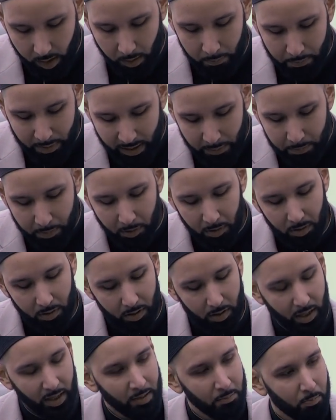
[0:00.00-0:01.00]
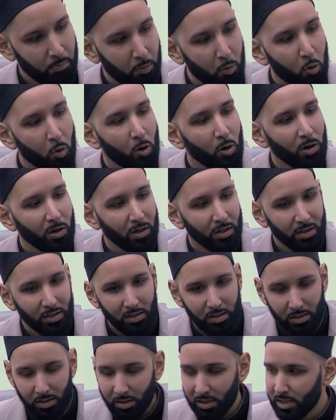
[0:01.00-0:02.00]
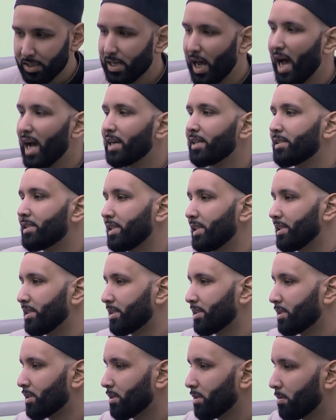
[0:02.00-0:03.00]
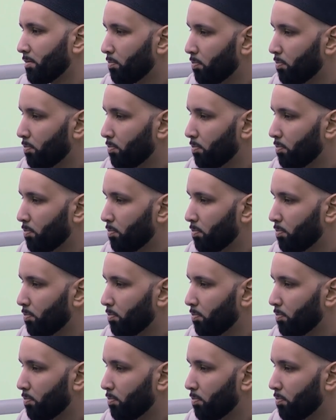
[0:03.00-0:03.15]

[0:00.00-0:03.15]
people in poor societies,